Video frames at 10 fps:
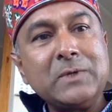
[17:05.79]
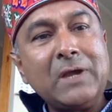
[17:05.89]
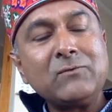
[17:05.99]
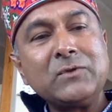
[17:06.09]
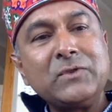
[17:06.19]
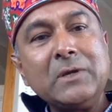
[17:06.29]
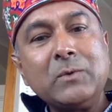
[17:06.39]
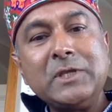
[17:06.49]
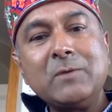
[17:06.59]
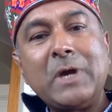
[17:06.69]
we have to think
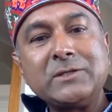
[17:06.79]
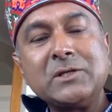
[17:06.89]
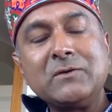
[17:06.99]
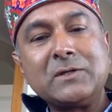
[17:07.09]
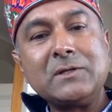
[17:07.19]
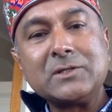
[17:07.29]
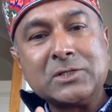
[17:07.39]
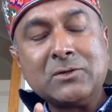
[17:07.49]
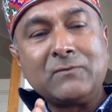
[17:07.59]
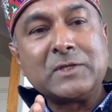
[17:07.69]
with the
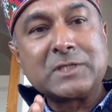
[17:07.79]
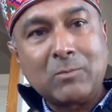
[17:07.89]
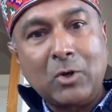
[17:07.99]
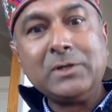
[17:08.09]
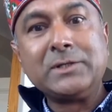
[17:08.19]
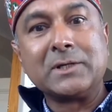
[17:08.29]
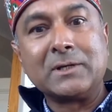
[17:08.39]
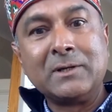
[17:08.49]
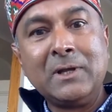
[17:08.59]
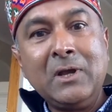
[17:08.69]
imagination of the subaltern,